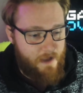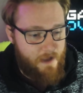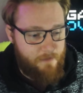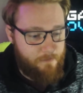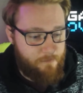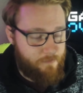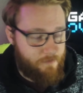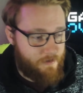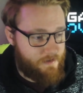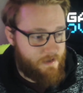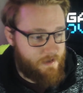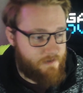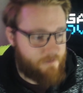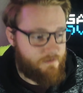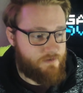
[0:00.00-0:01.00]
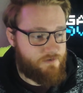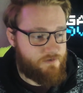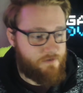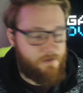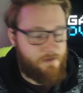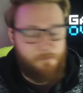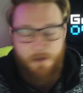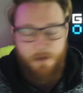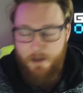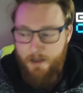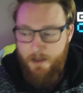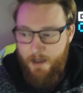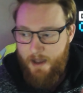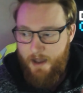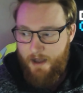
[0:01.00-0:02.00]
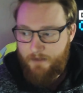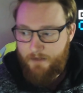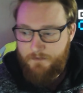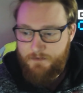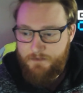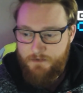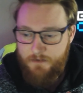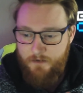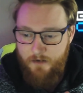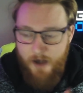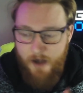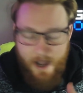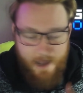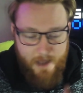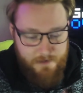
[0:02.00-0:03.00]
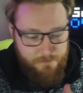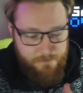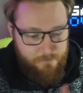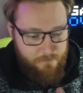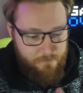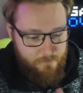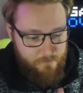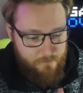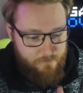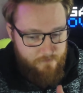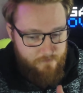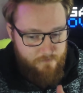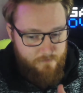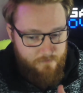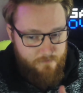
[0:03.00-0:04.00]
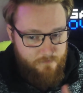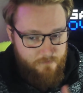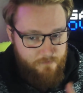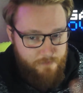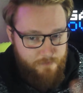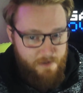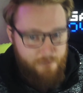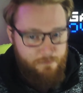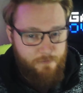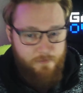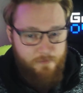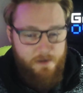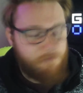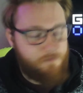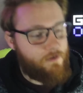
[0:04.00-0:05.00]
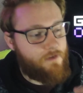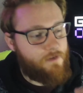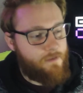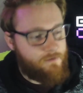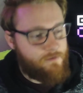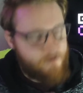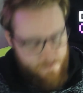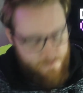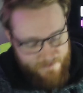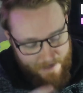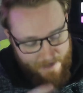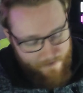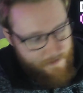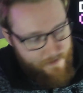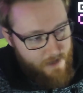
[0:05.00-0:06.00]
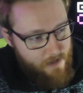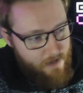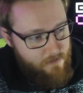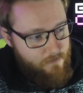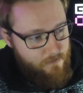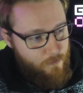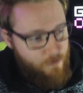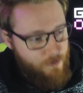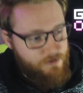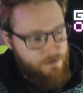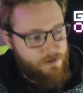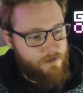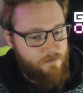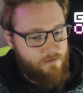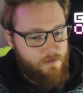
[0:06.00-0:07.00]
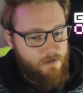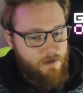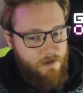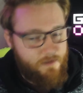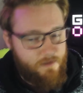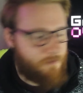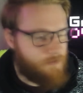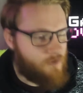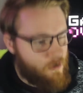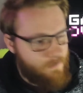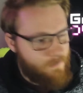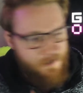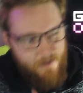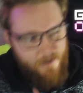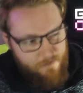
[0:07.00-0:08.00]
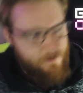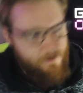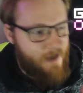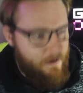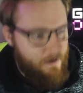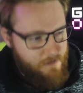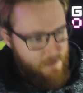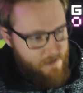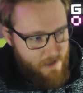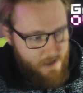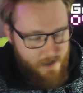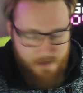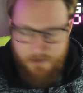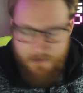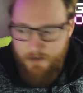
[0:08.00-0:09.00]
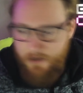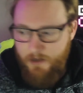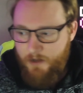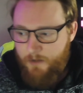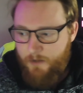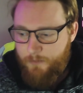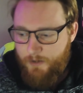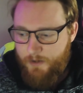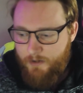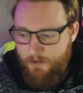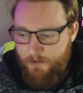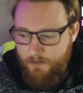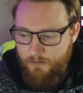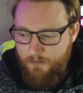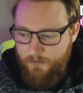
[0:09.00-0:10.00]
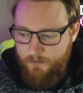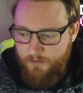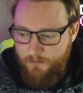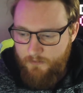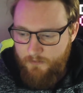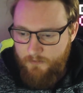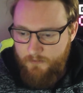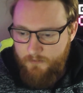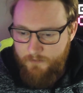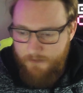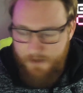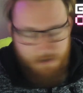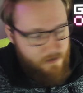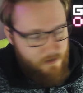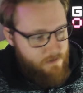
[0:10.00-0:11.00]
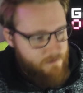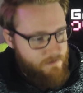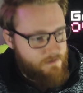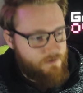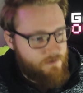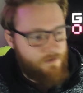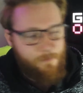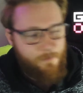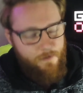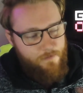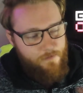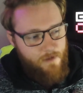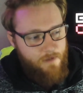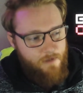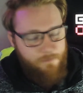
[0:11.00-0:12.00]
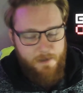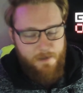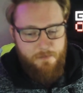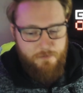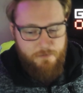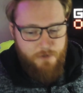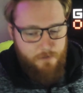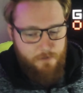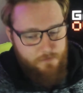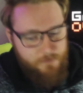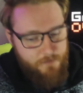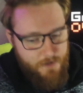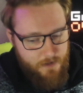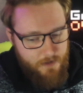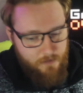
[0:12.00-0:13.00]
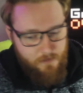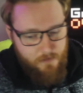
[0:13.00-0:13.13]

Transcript: by the end of the stream, and I had people, even though they were just sat there watching, they were commenting every now and again, but they lurked in the stream, and people don't think